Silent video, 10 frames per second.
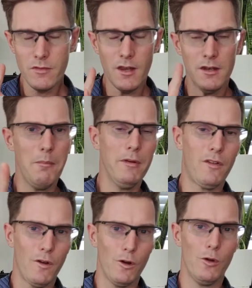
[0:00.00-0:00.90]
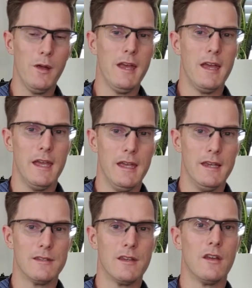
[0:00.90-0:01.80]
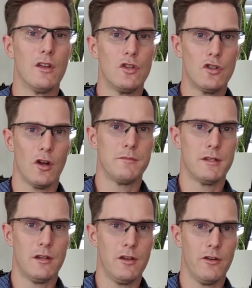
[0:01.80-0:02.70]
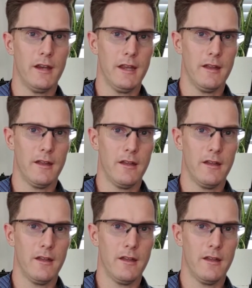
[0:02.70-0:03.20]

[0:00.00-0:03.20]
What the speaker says: Number 2 is job security.